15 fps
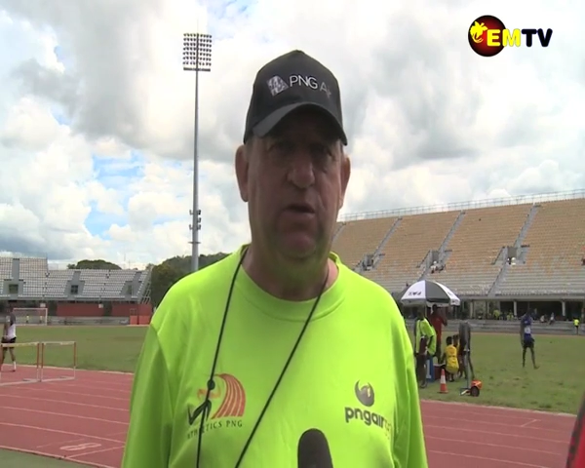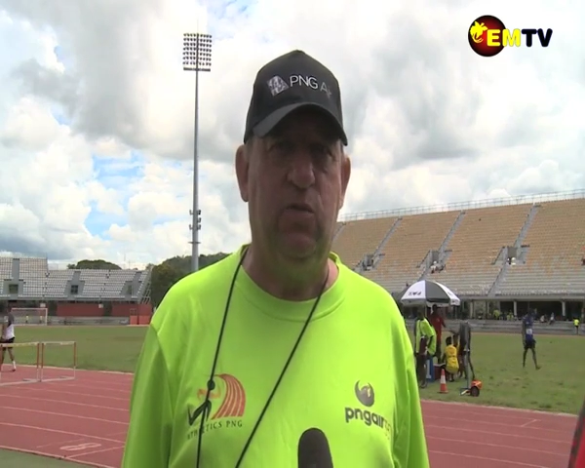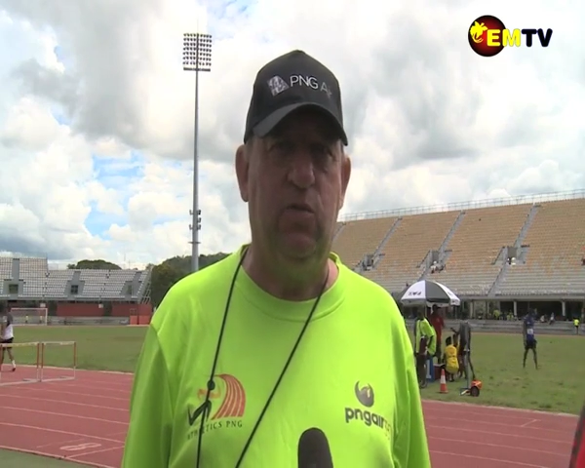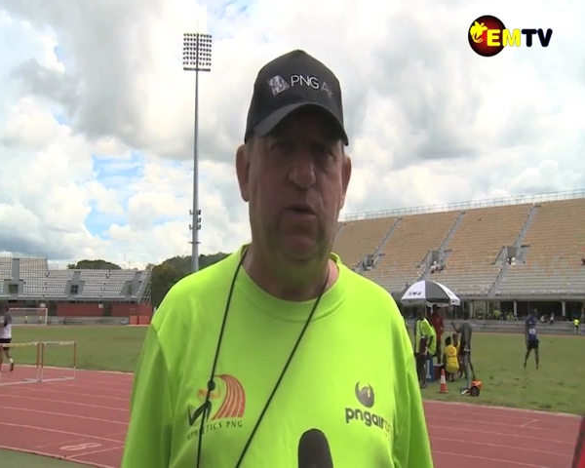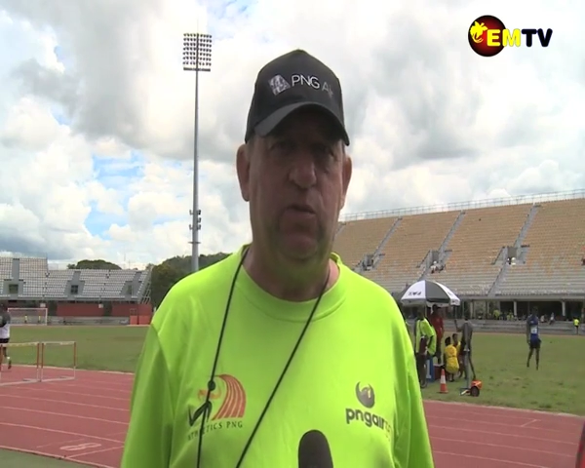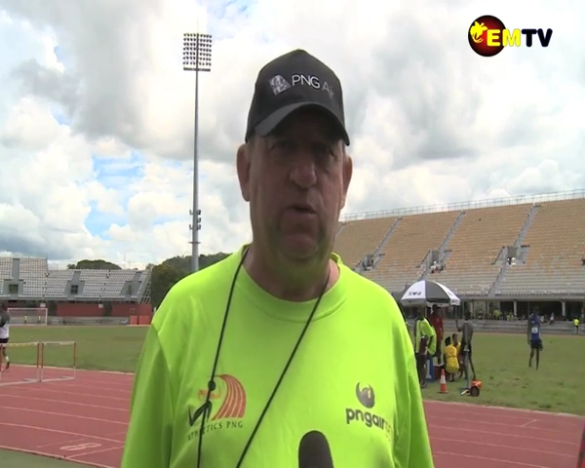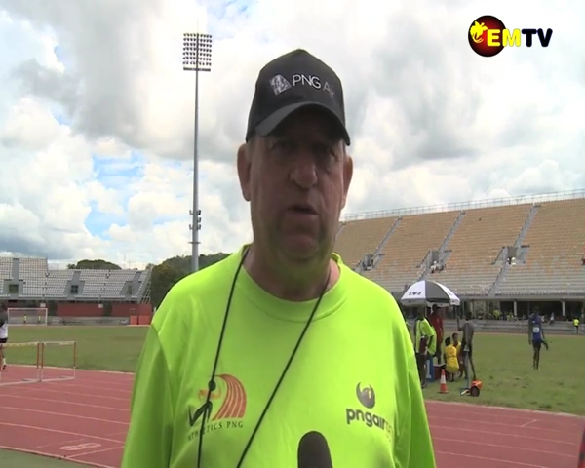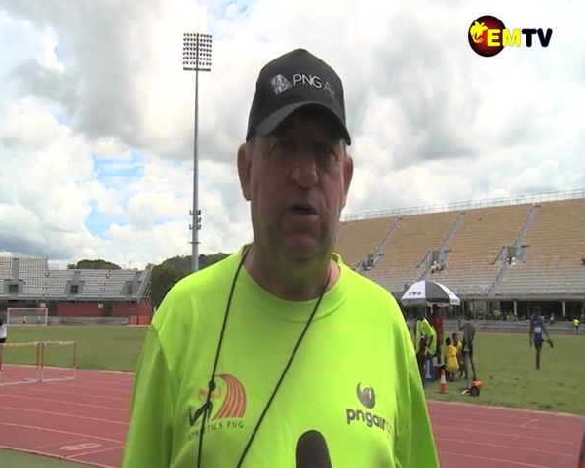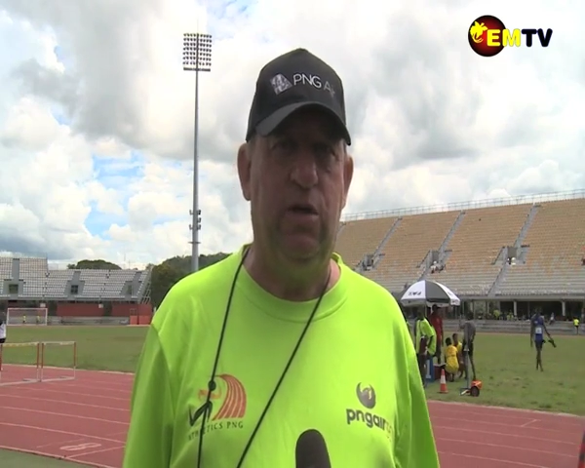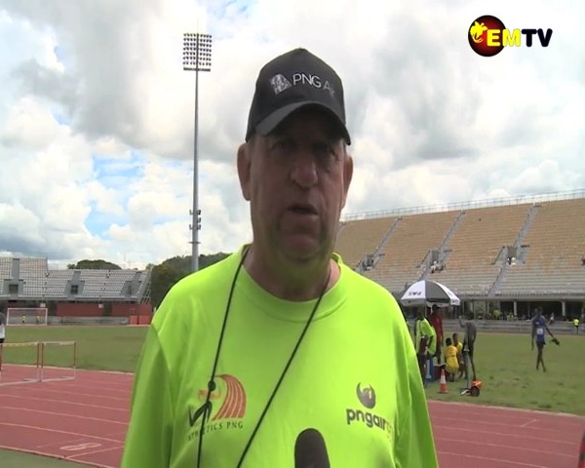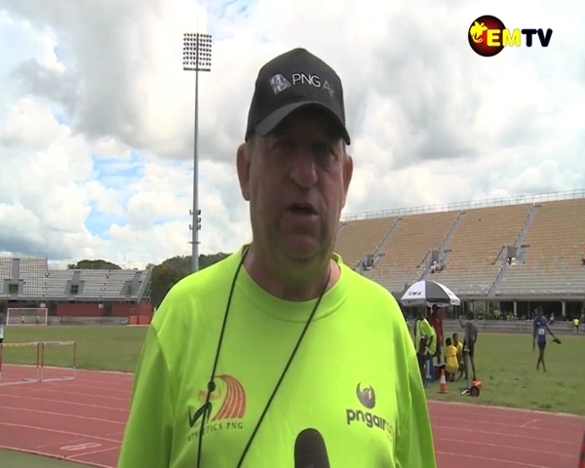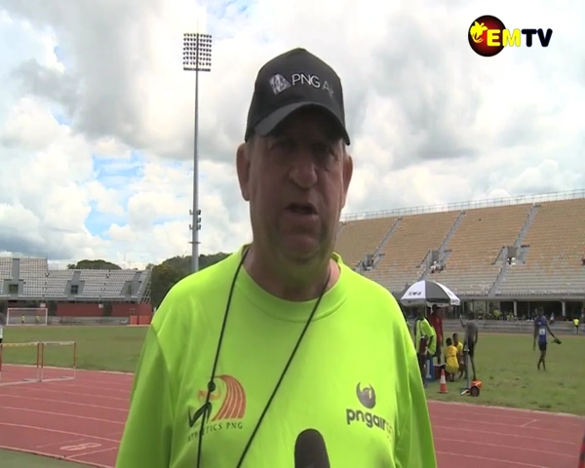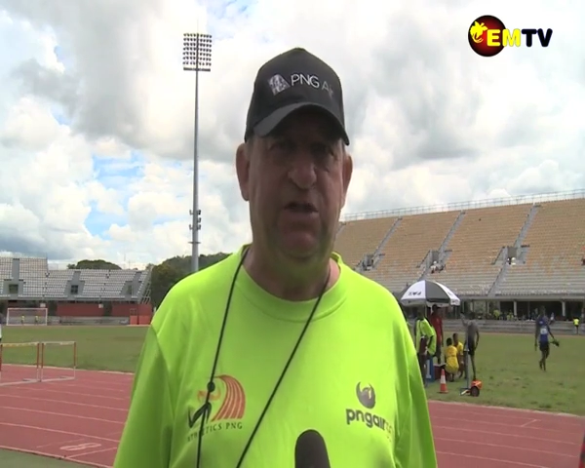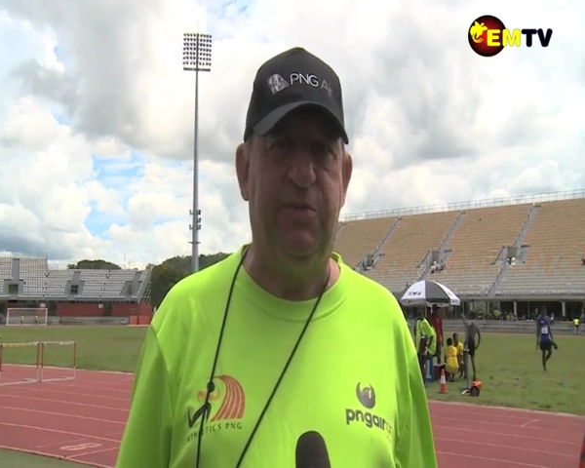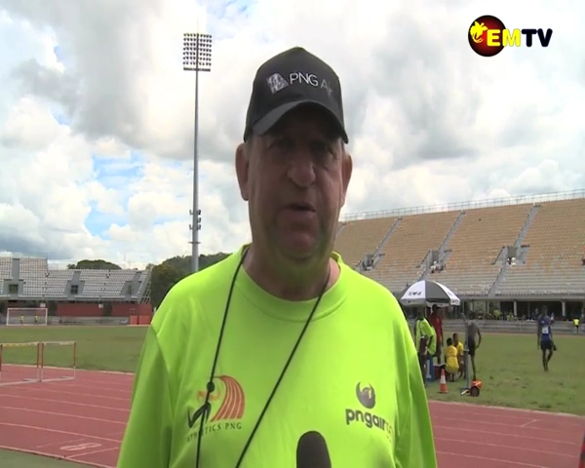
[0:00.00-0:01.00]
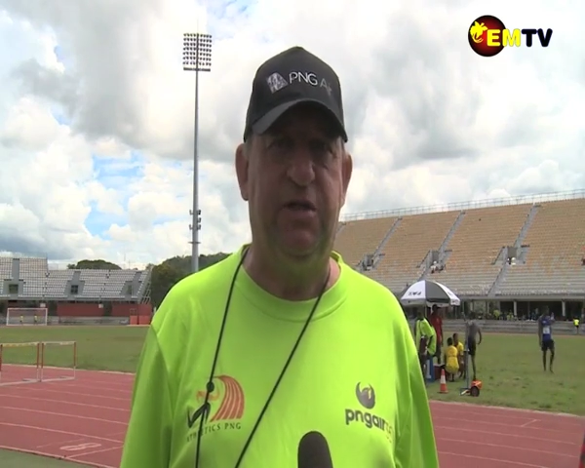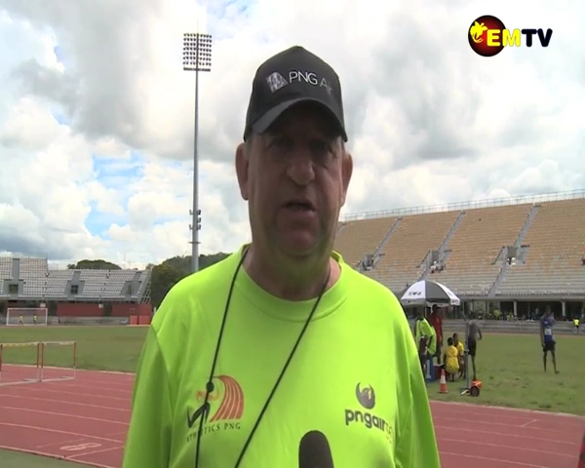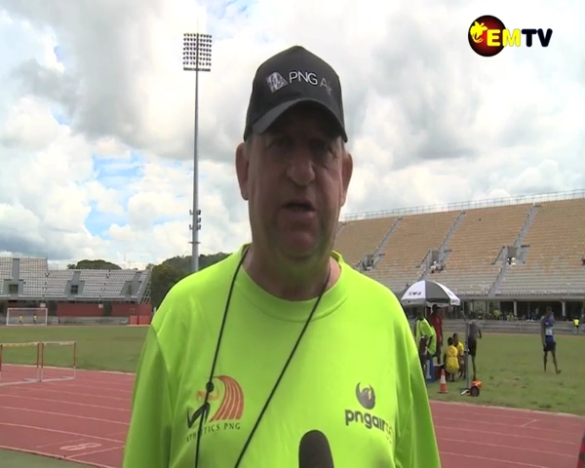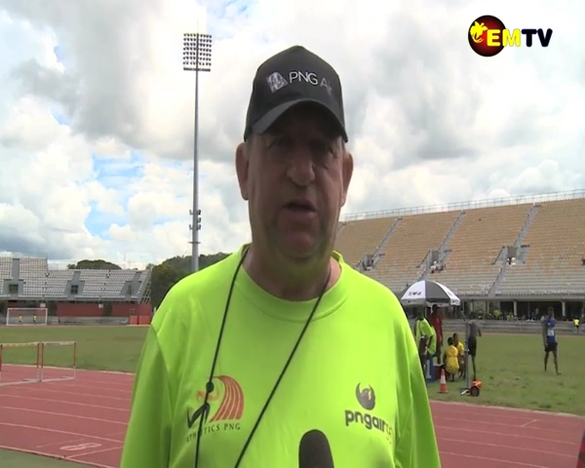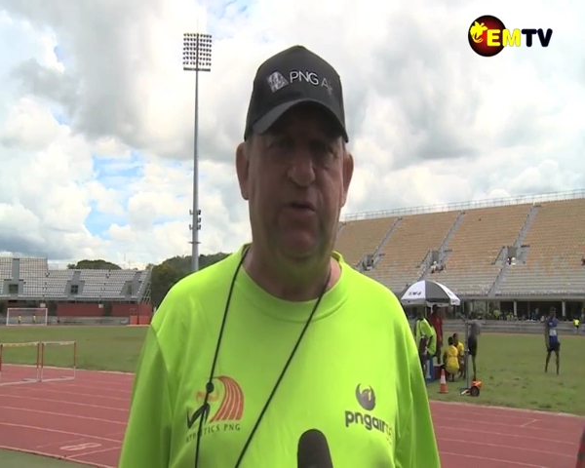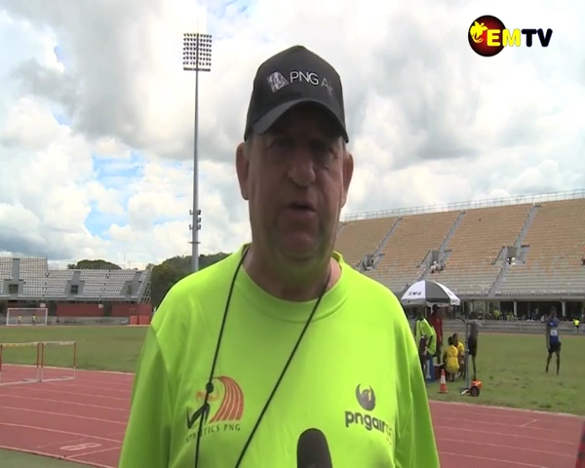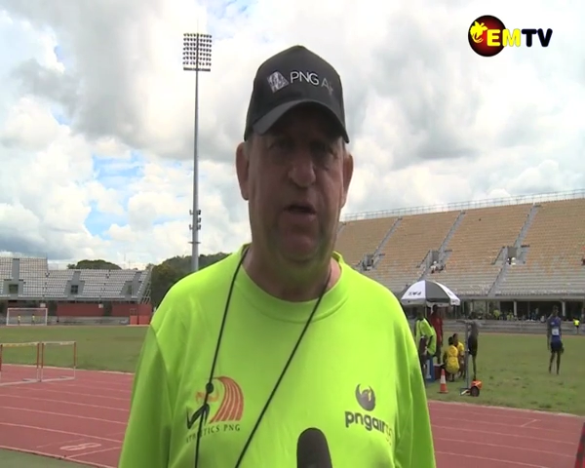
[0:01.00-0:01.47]
We were
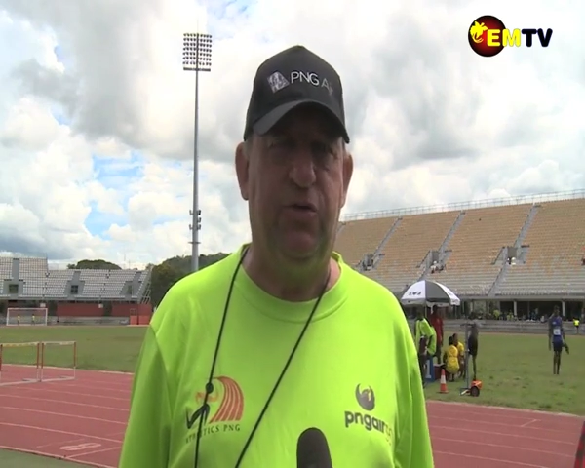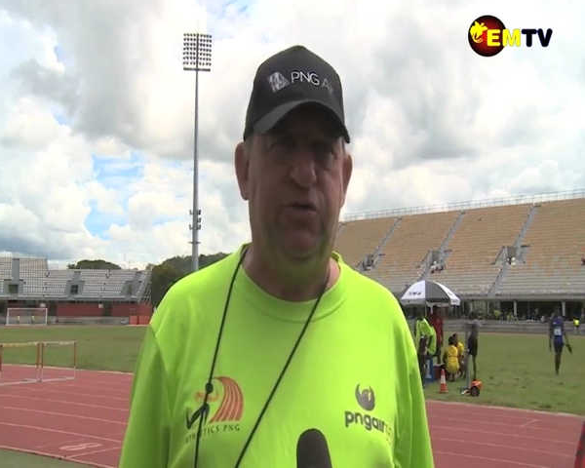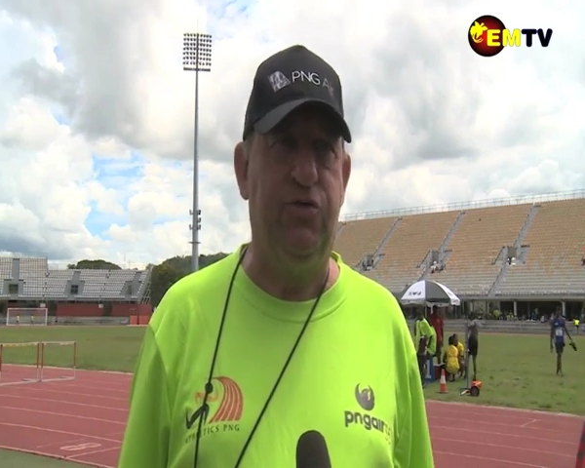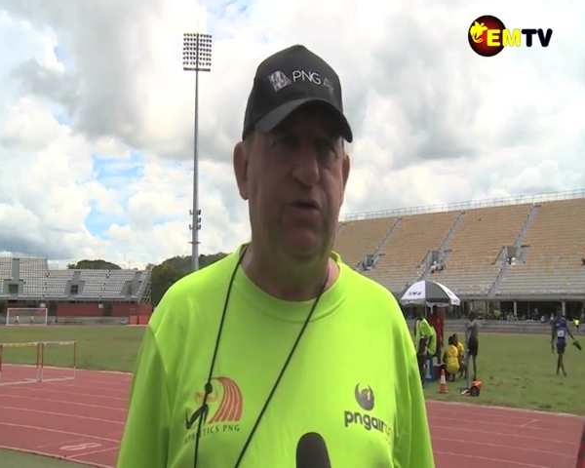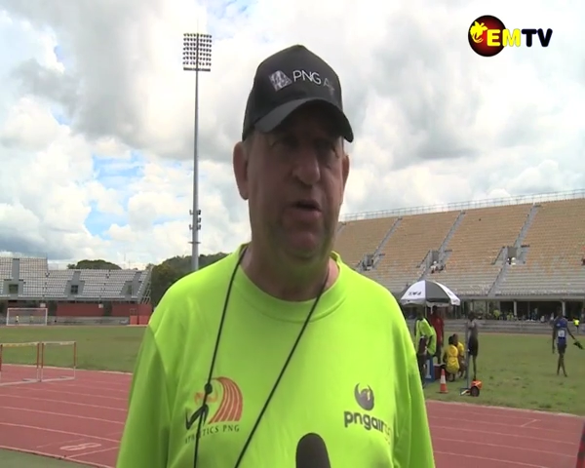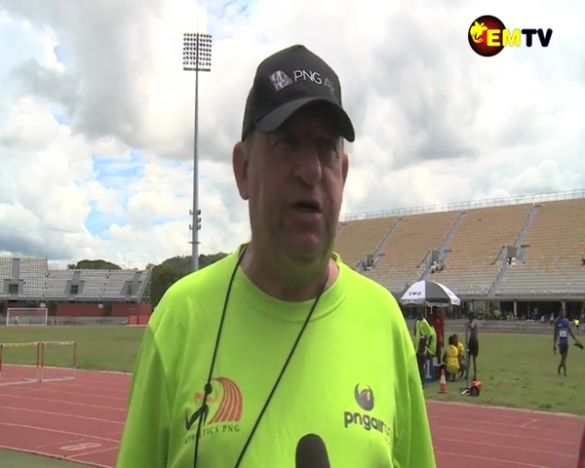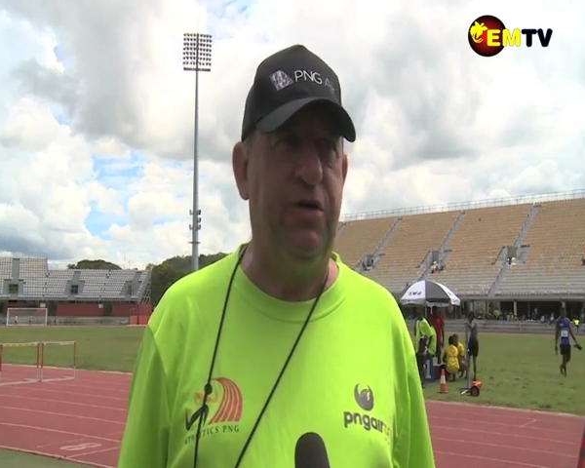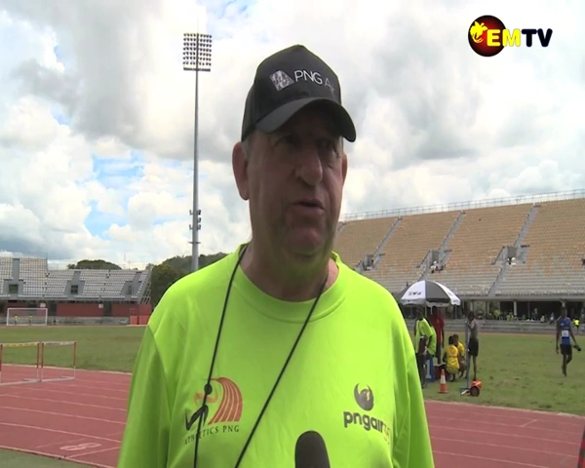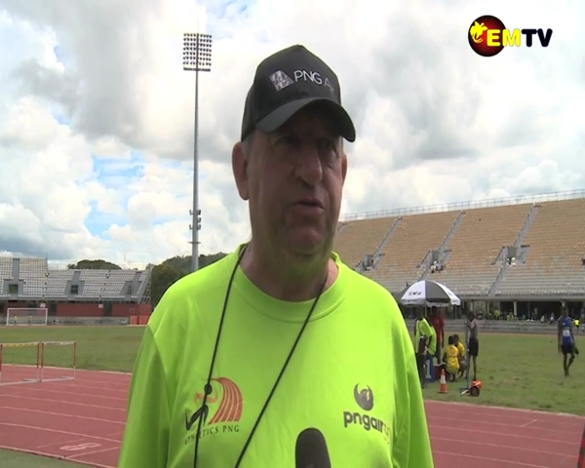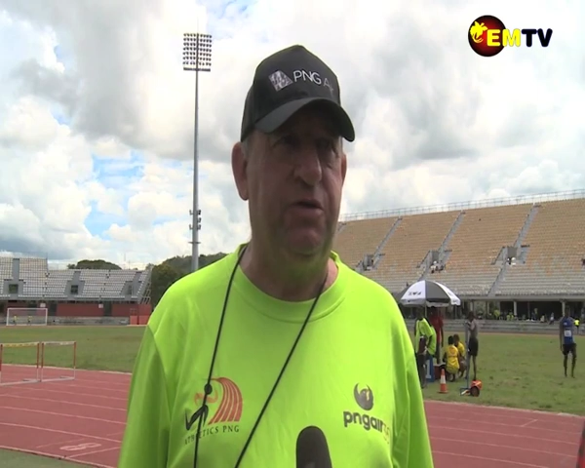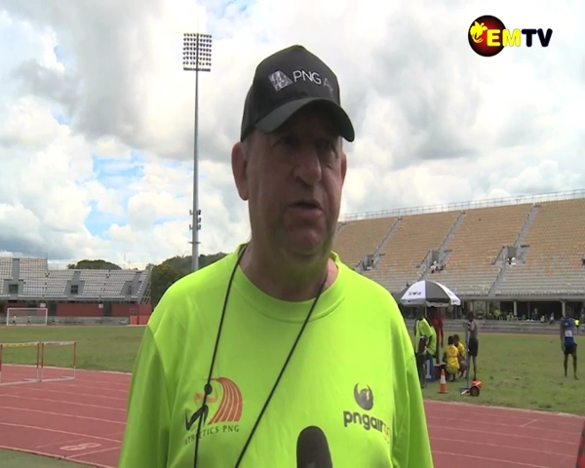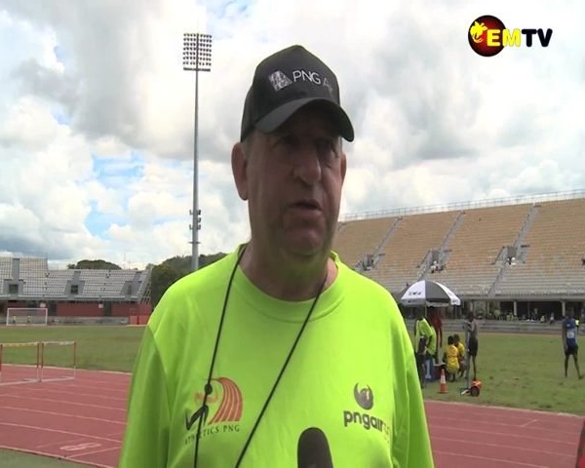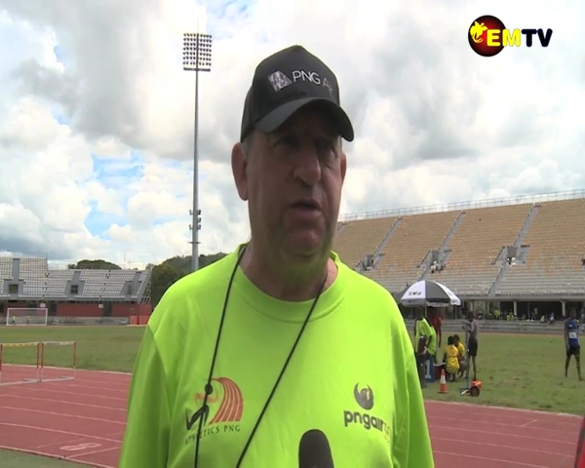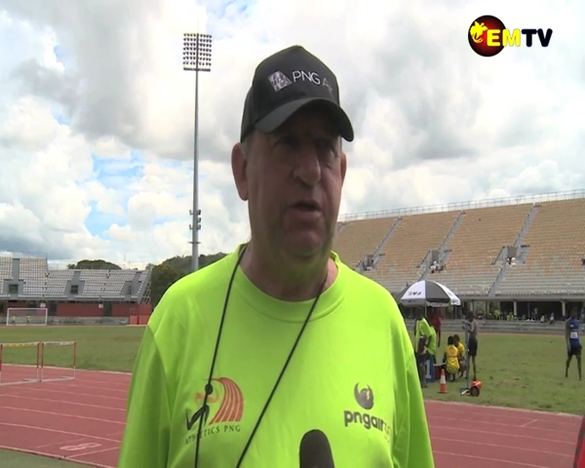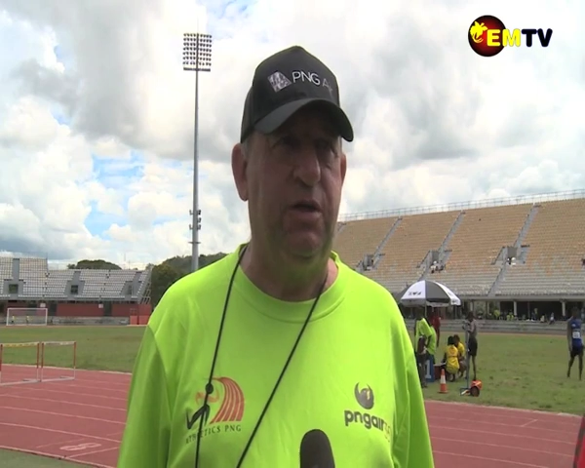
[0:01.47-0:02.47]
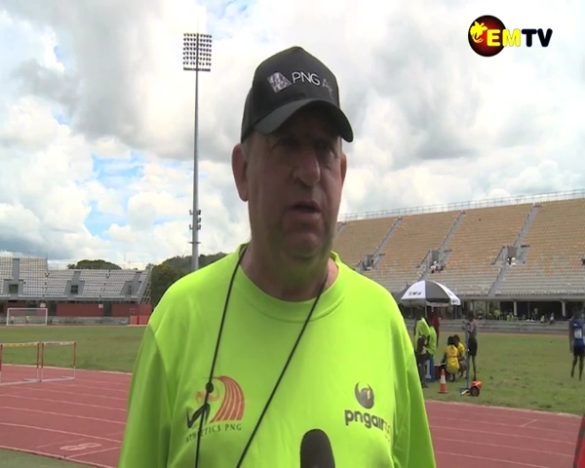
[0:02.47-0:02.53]
expecting around 300,